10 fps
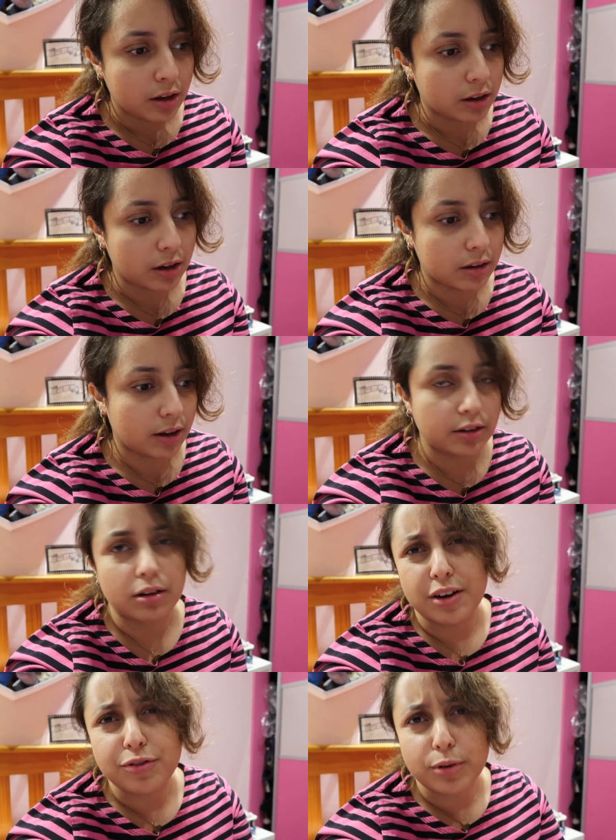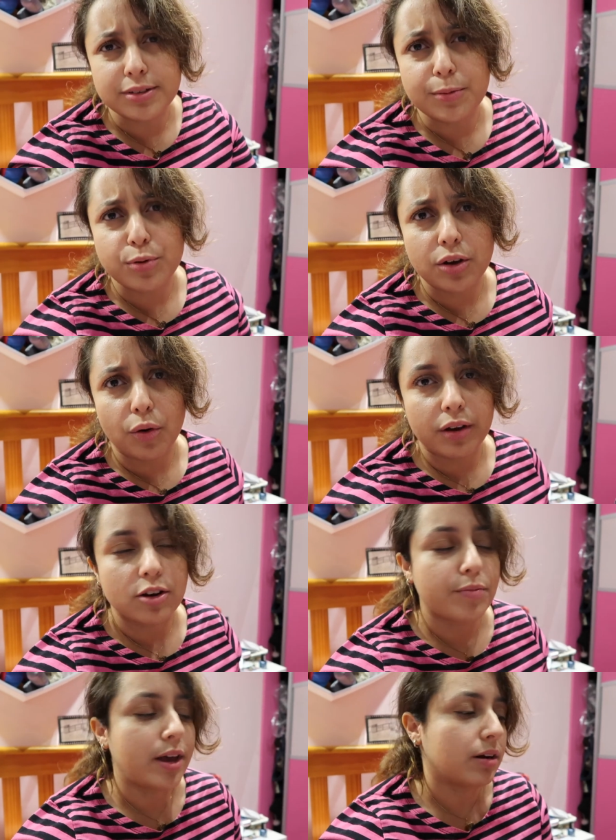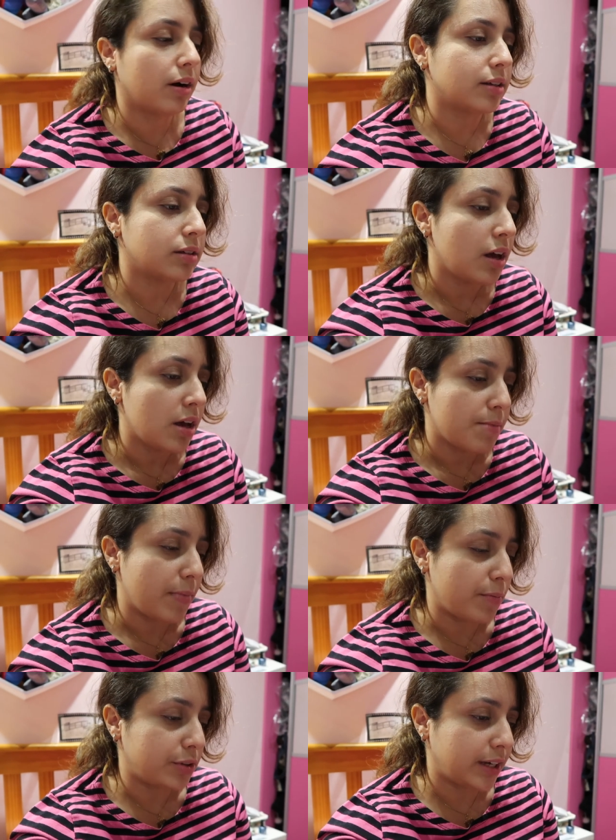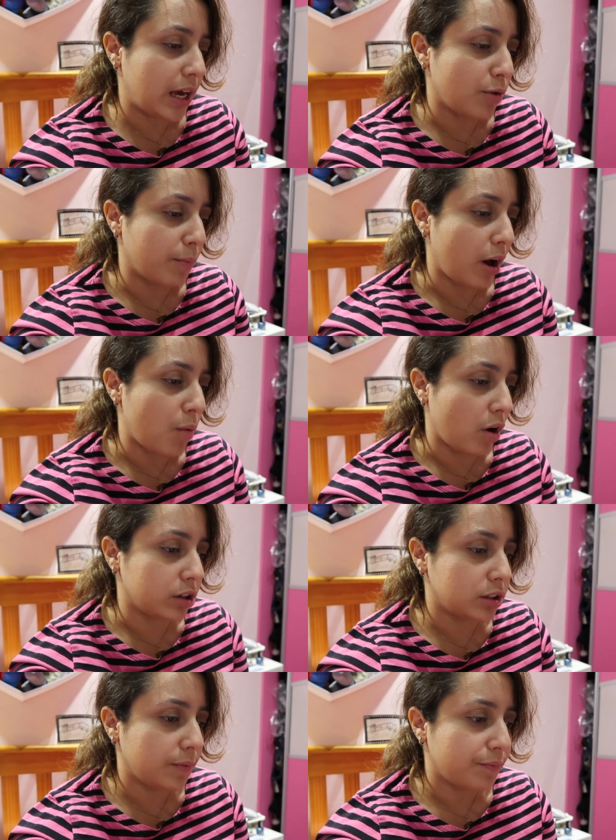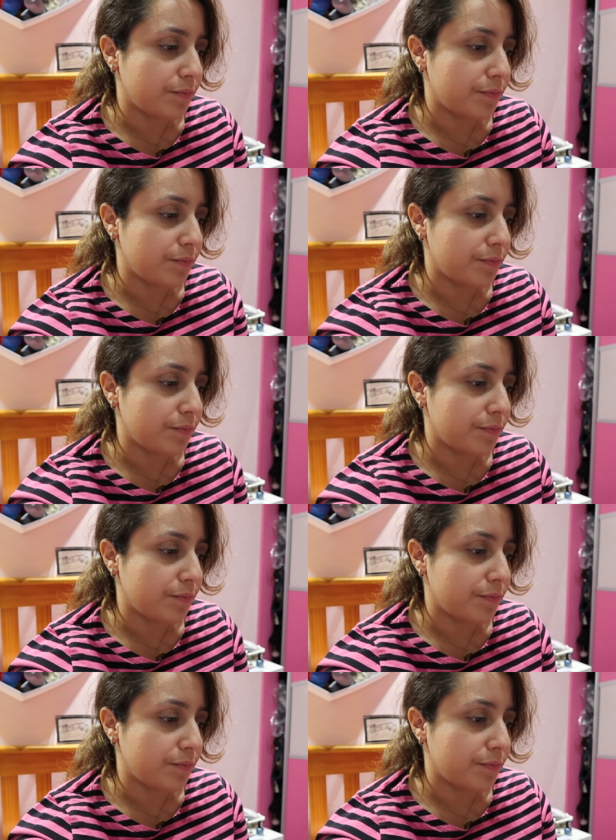you know, everyone separately, all the kind of main cast members came one by one. The